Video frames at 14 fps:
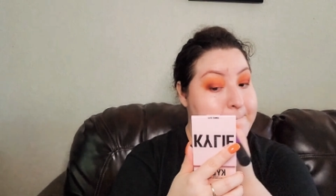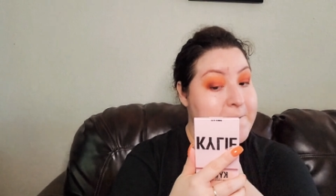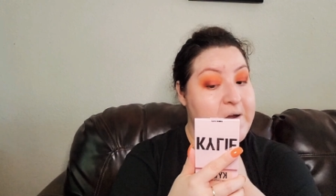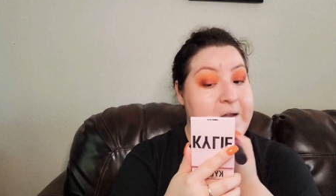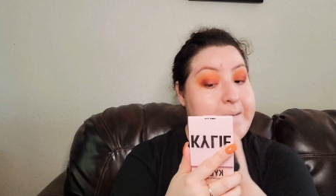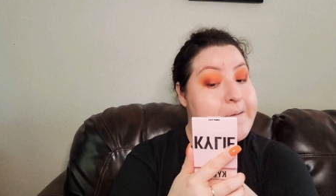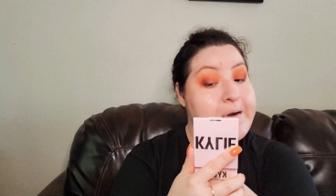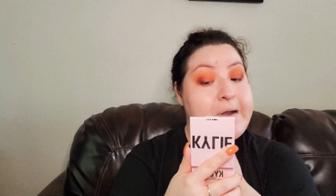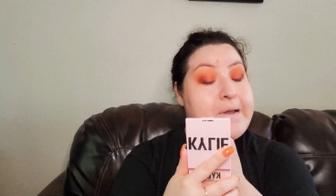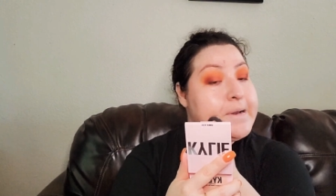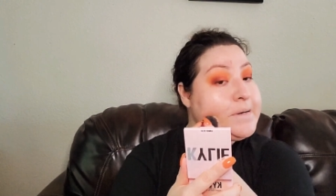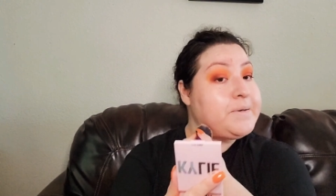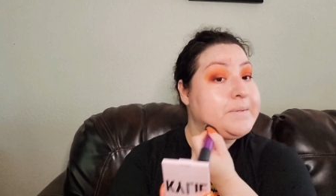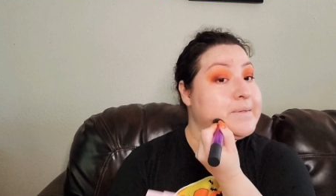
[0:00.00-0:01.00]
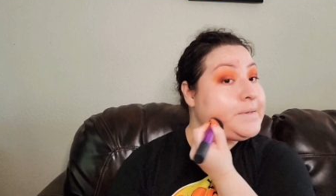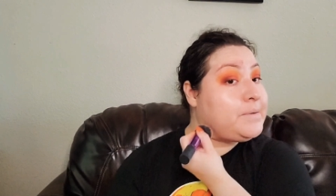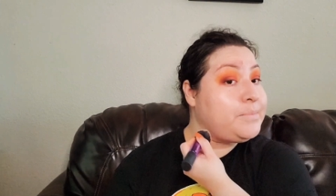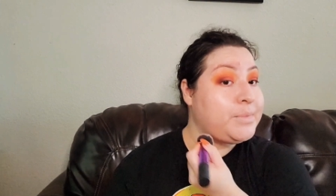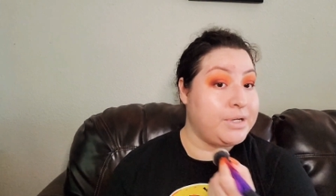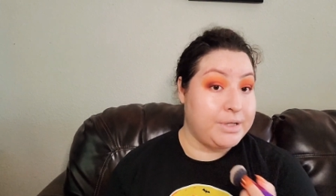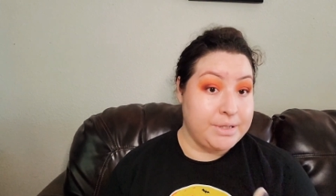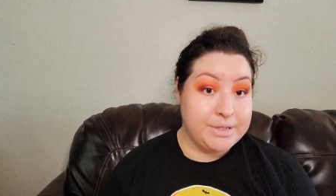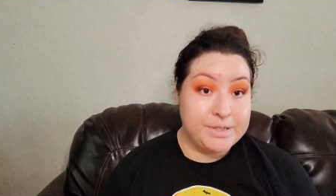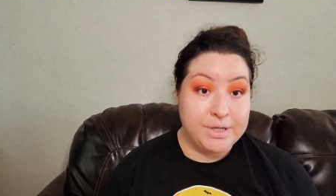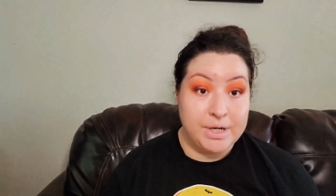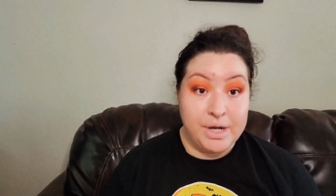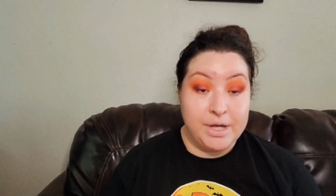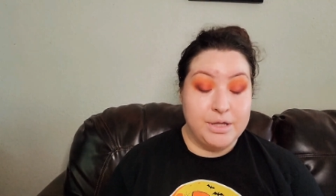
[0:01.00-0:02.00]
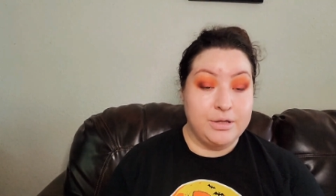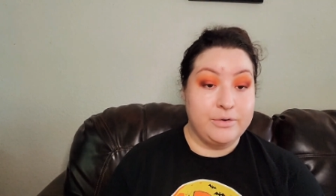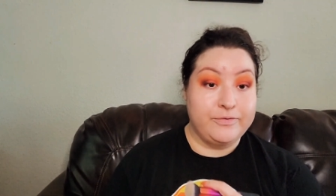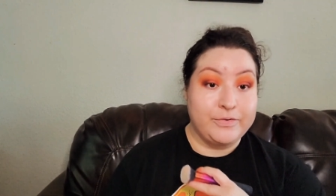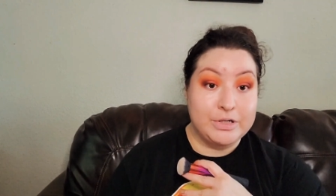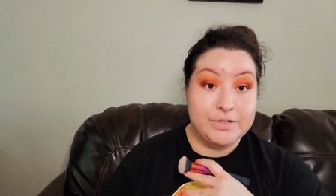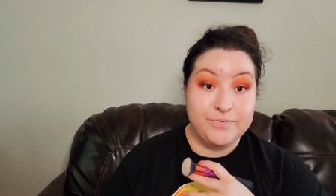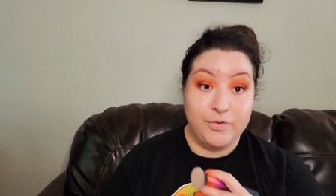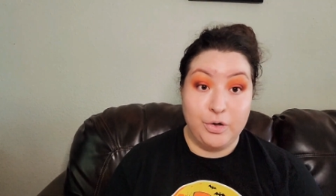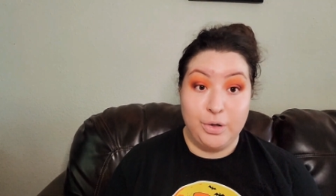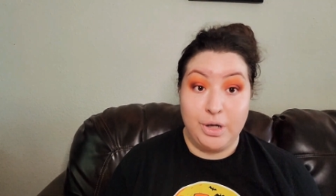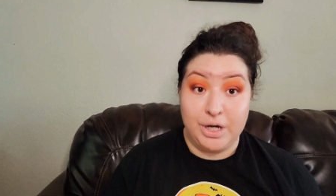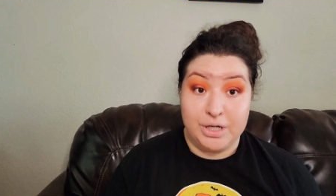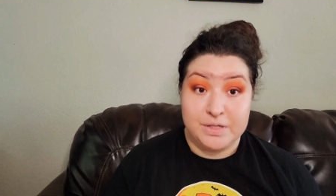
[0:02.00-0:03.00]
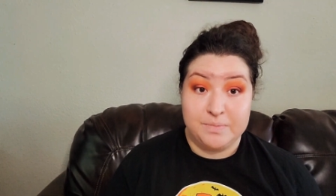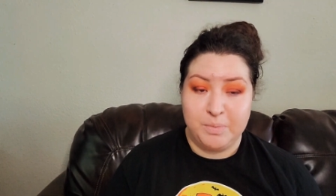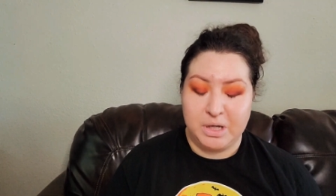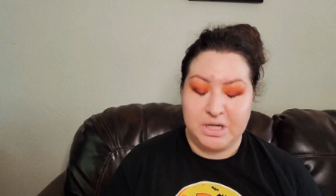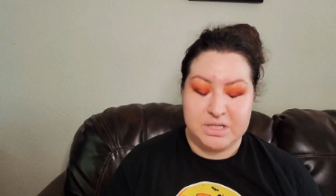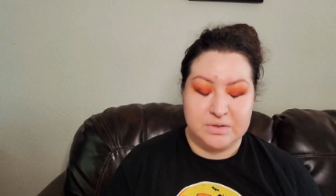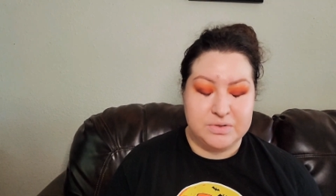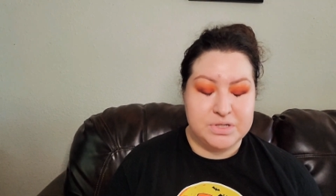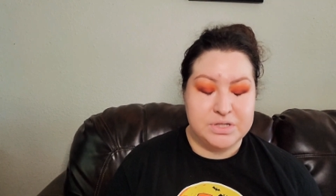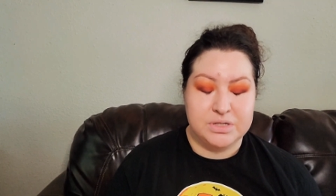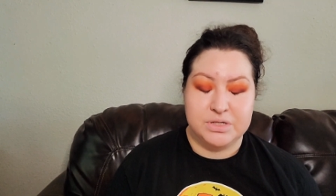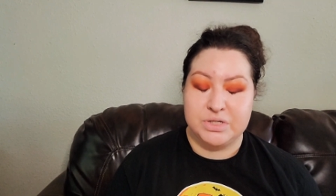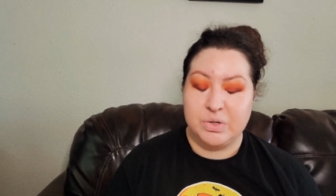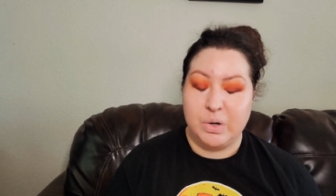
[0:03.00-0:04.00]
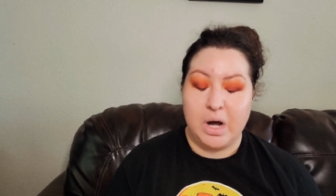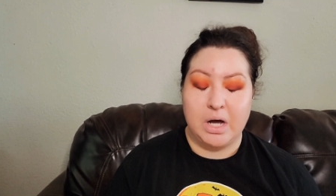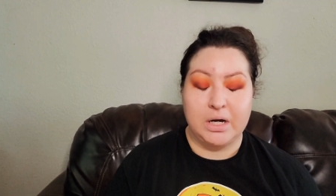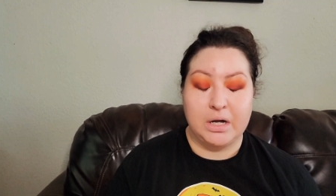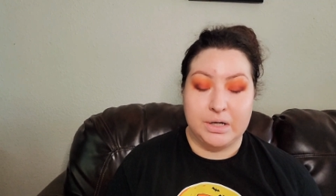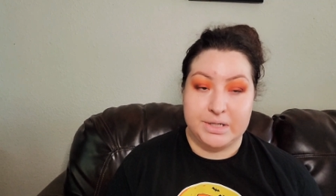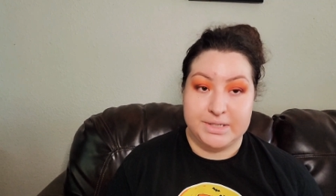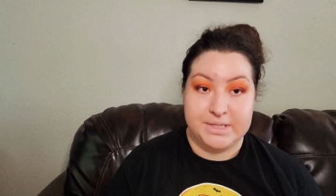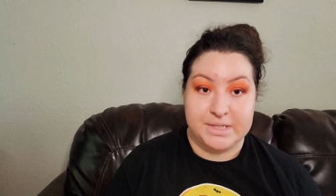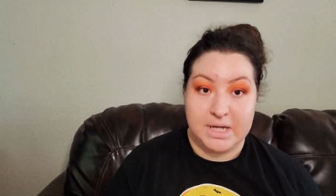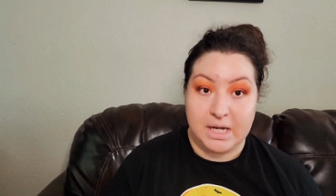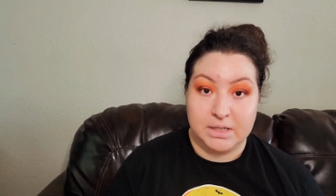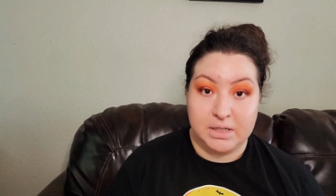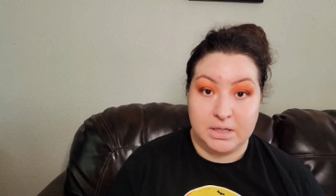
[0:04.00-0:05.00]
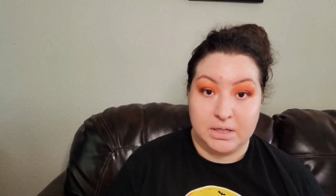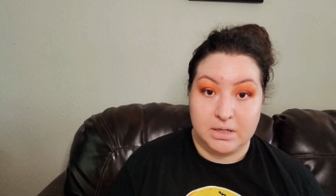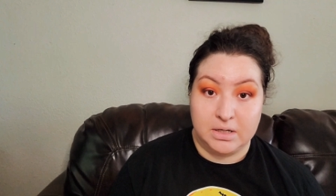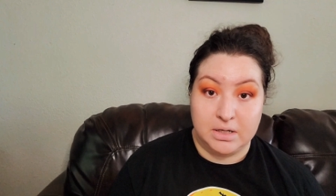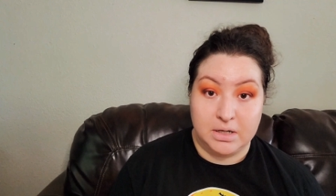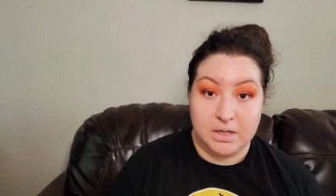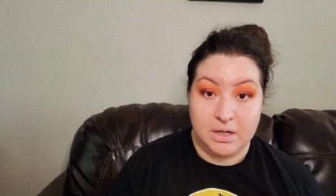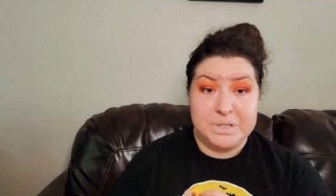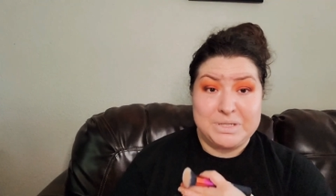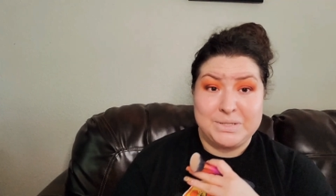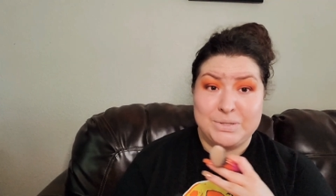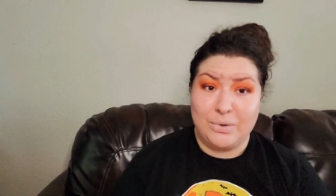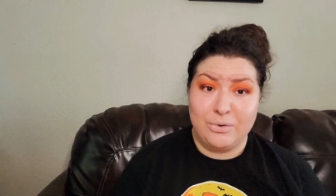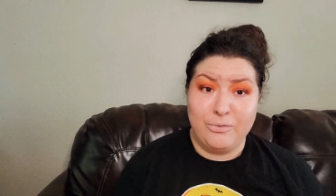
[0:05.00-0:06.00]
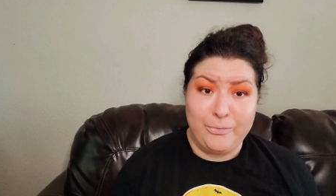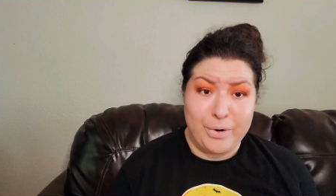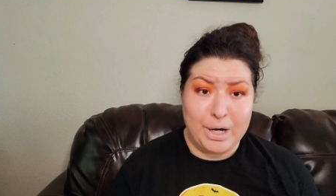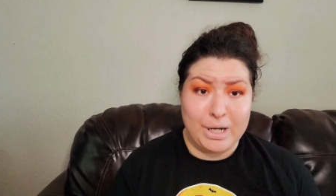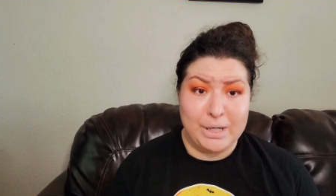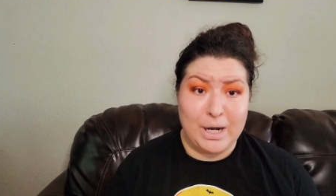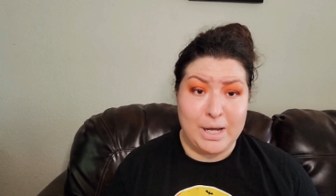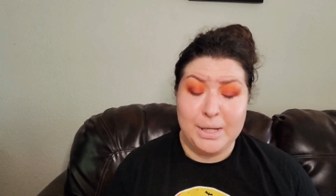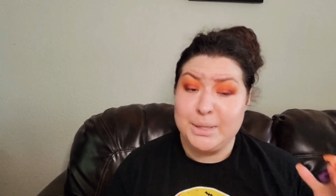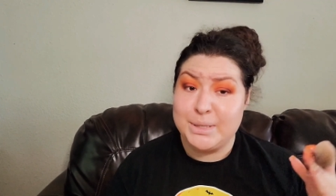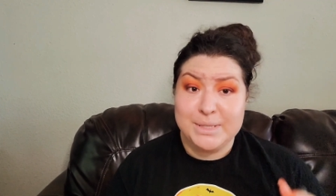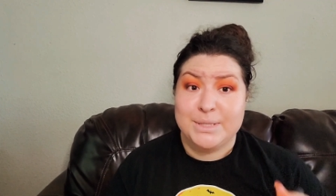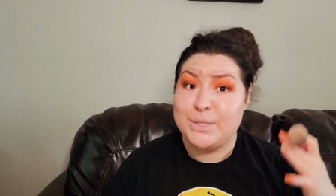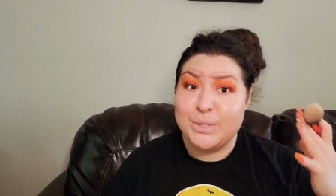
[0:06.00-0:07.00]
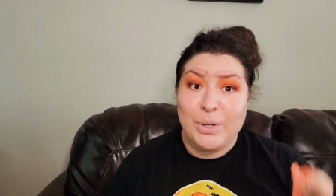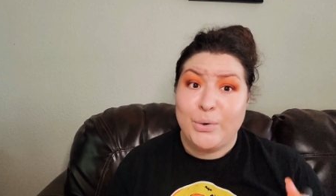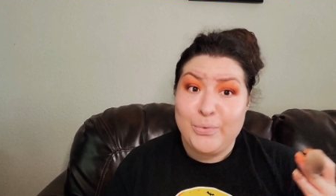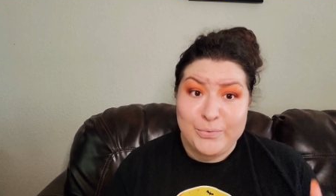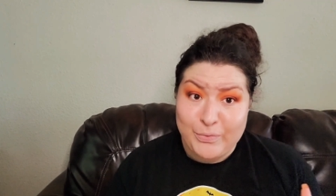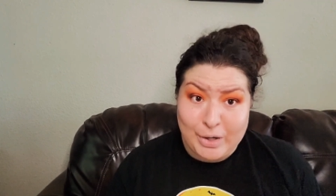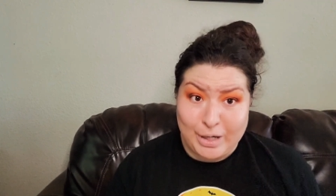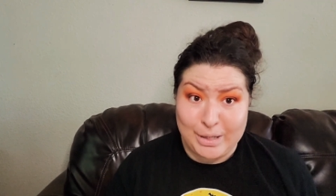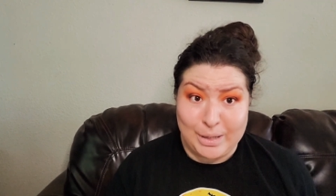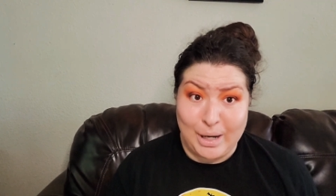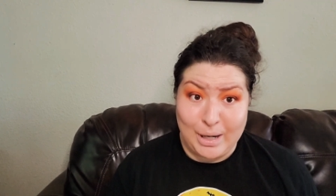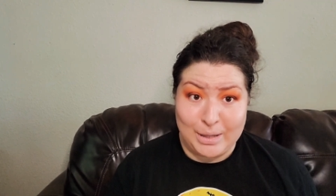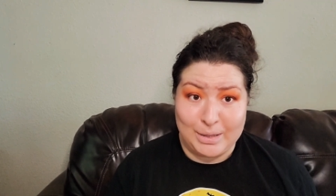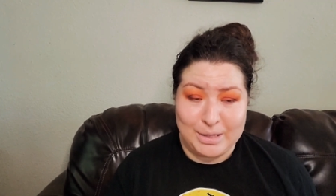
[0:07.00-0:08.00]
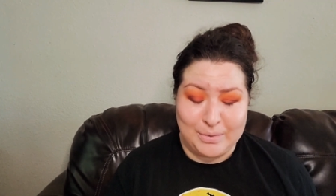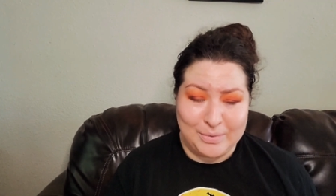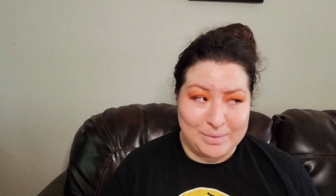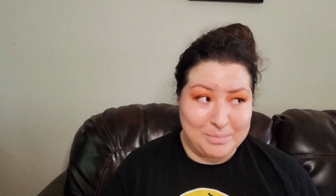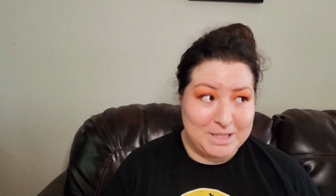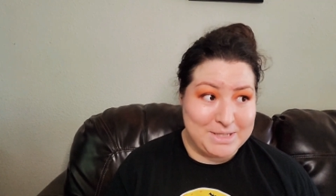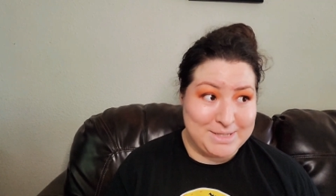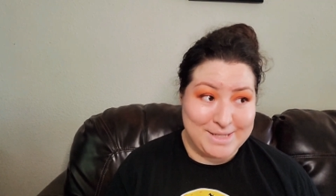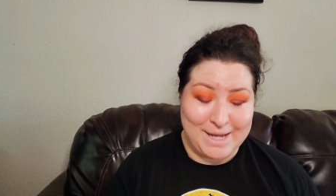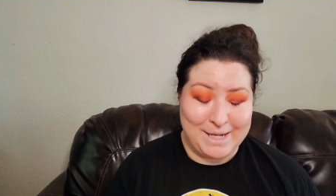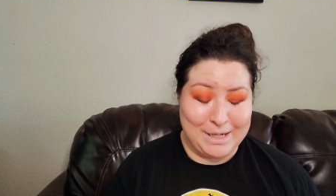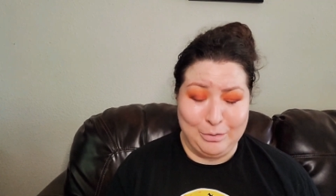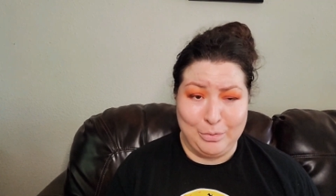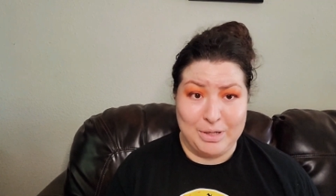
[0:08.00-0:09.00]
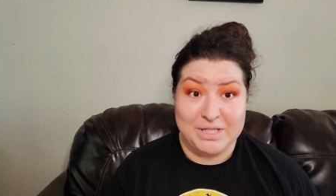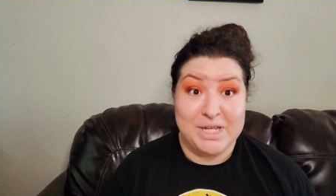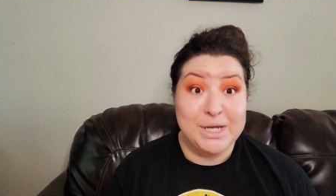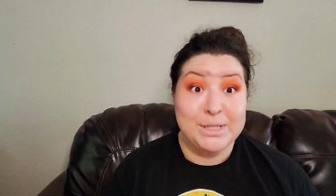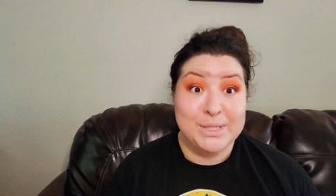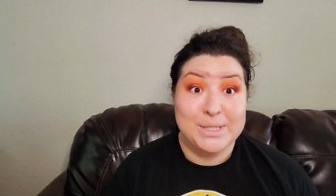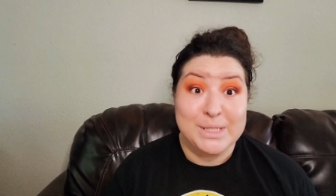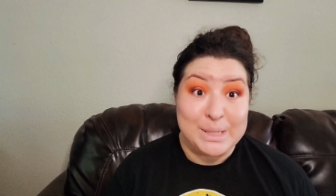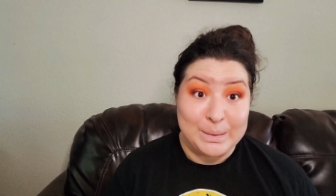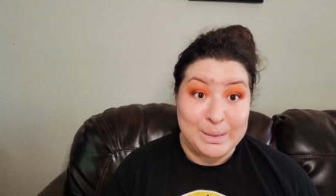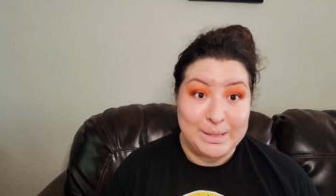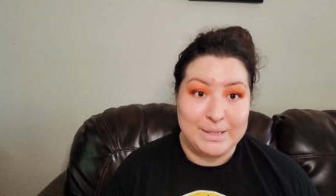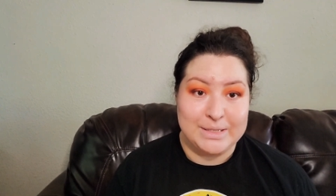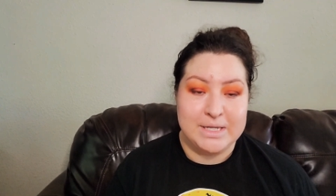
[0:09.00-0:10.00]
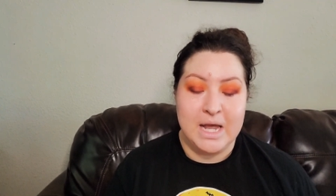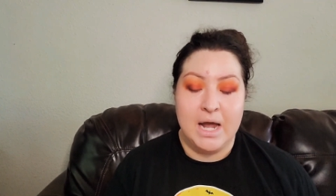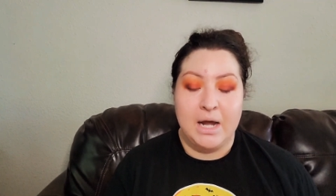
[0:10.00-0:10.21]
I cried so much the first few years because it was just so hot I couldn't stand it. It's so freaking hot. It's so freaking hot out there. What am I saying it was? It still is.